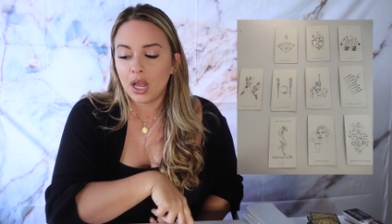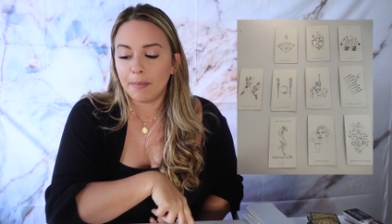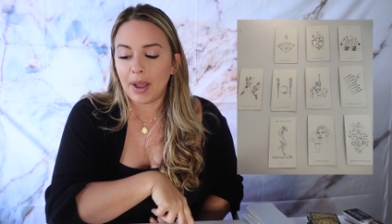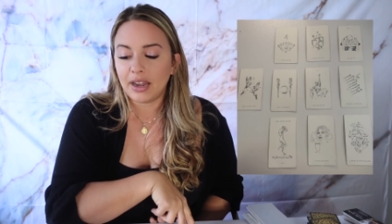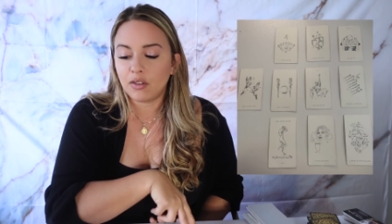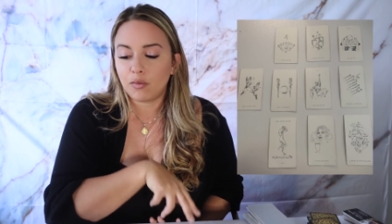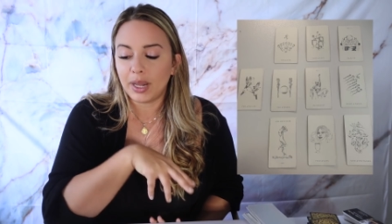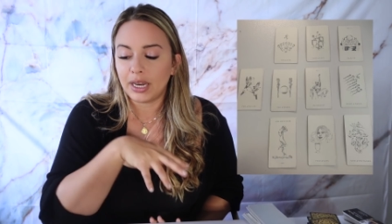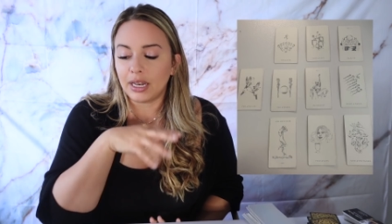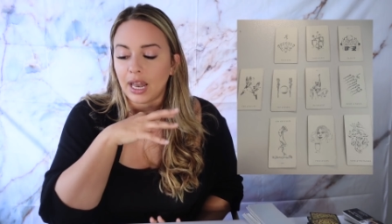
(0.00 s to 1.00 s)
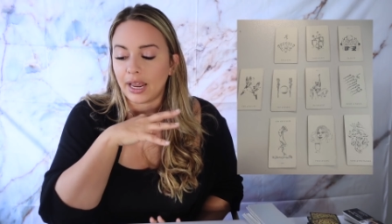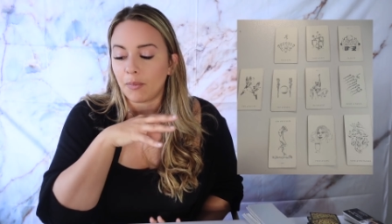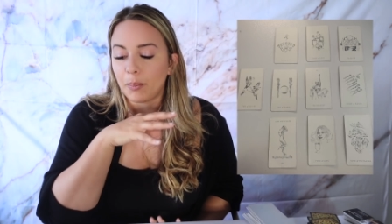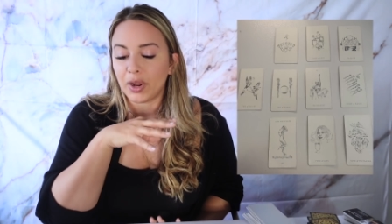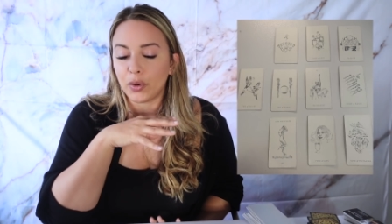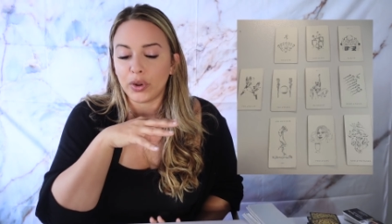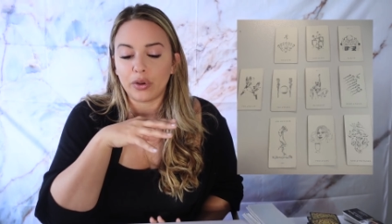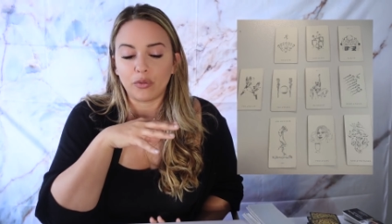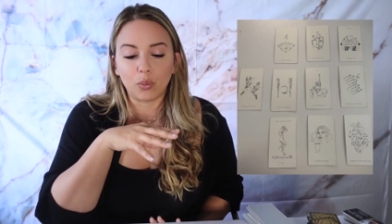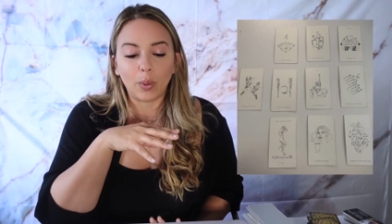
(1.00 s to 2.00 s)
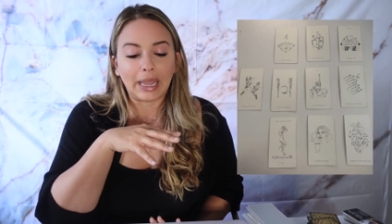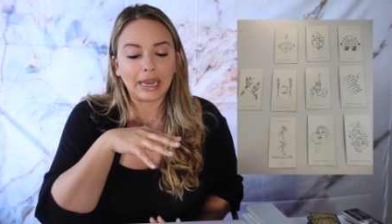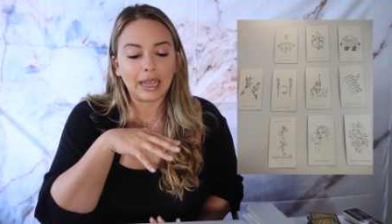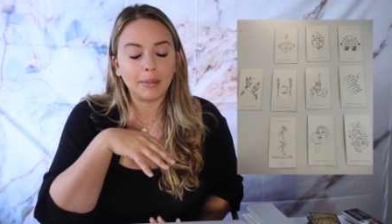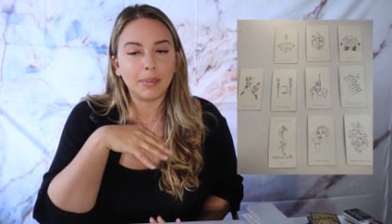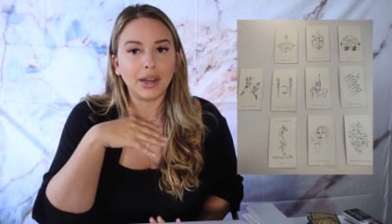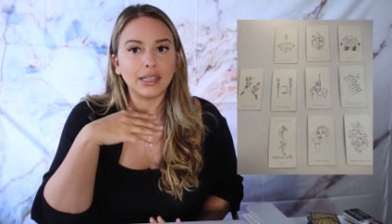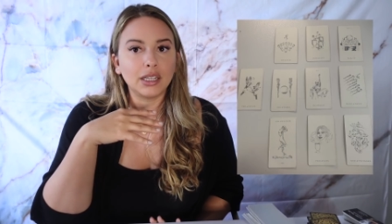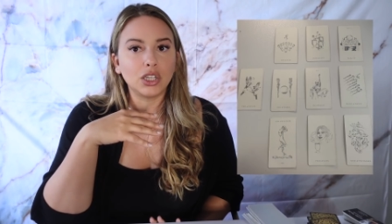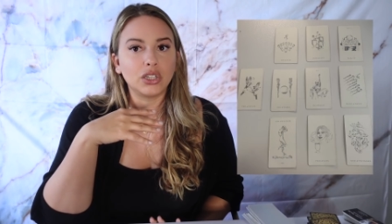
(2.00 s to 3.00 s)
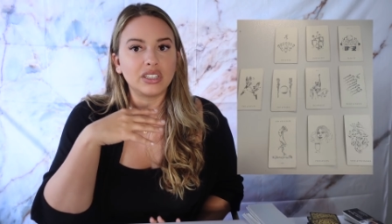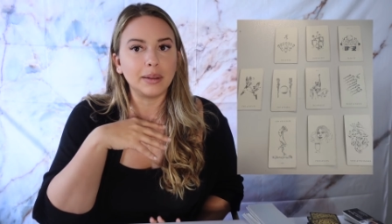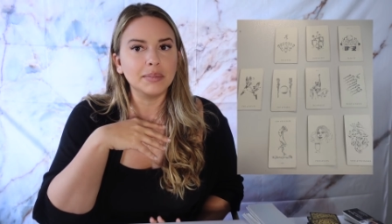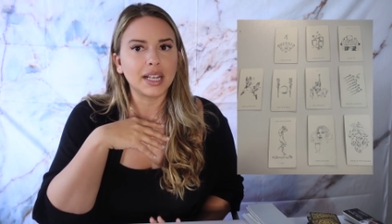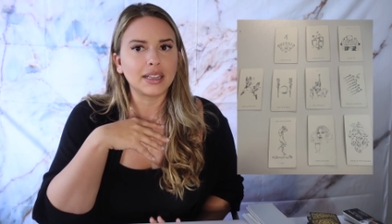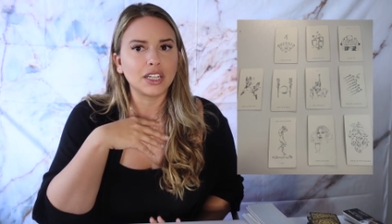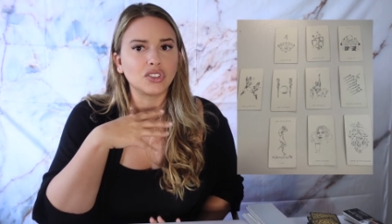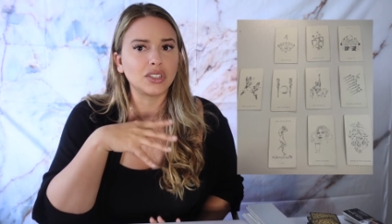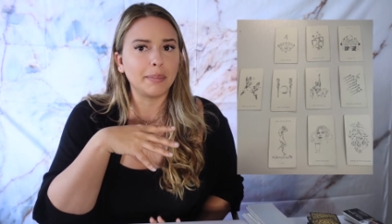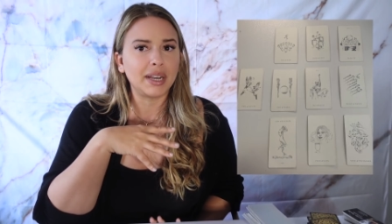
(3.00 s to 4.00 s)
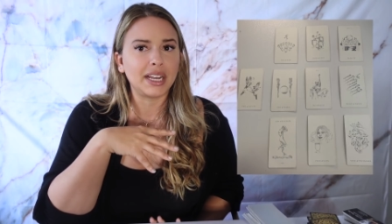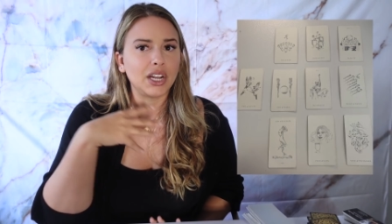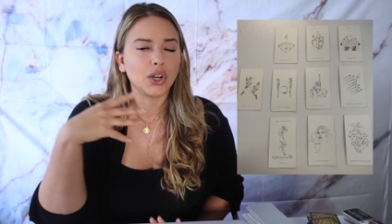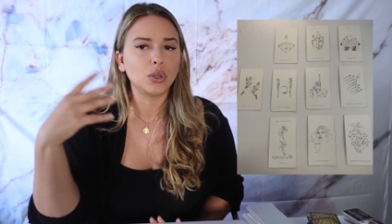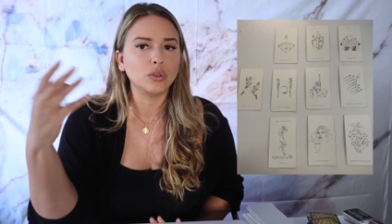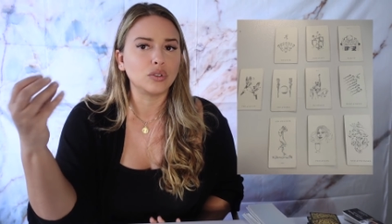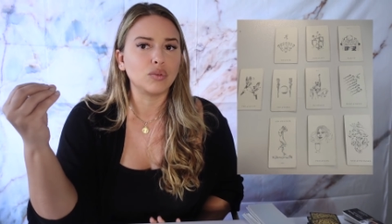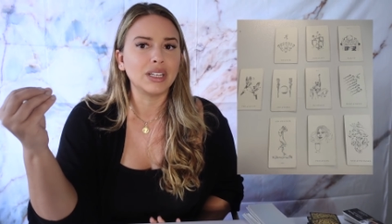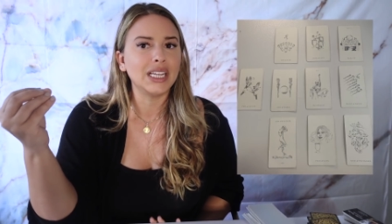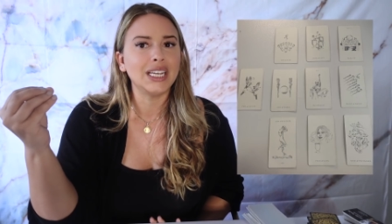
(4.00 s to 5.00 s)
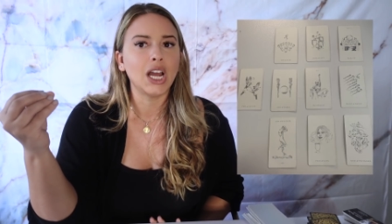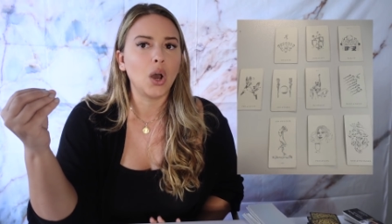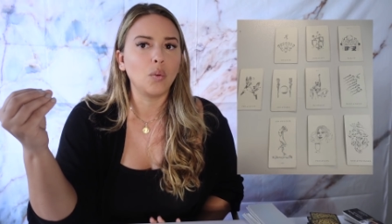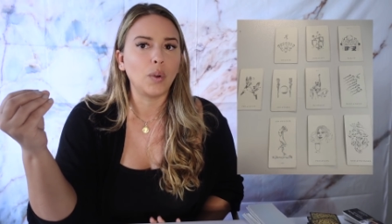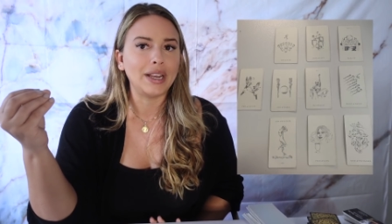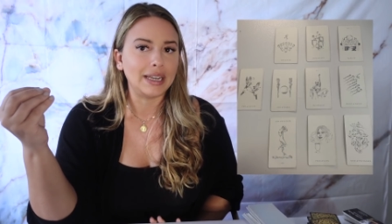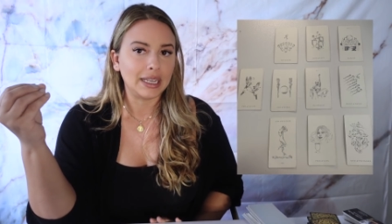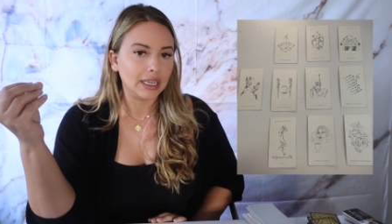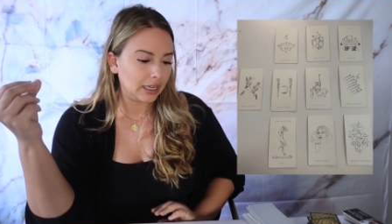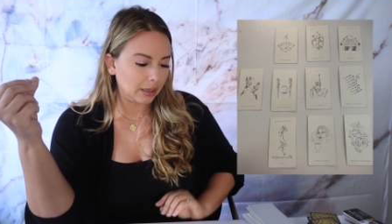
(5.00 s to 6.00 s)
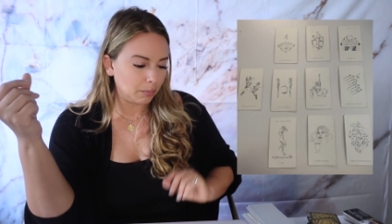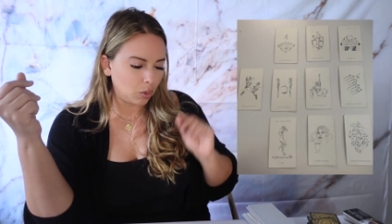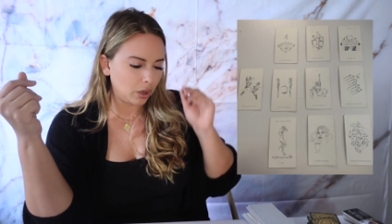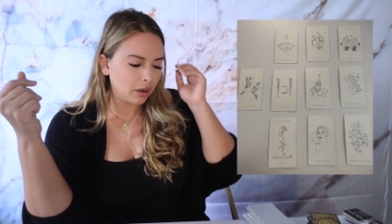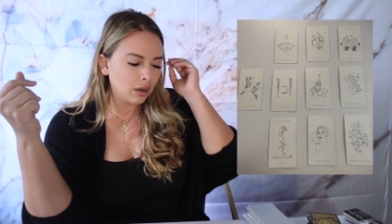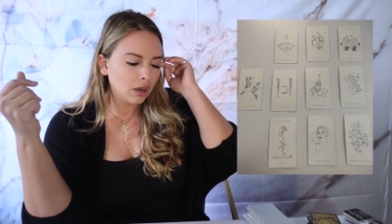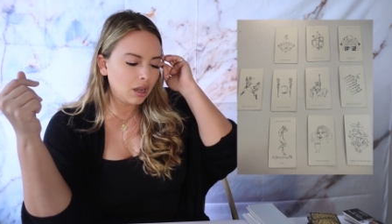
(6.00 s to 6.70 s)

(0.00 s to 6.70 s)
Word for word: might have been in like a period of waiting, but it seems like there's somebody here who's really not waiting anymore.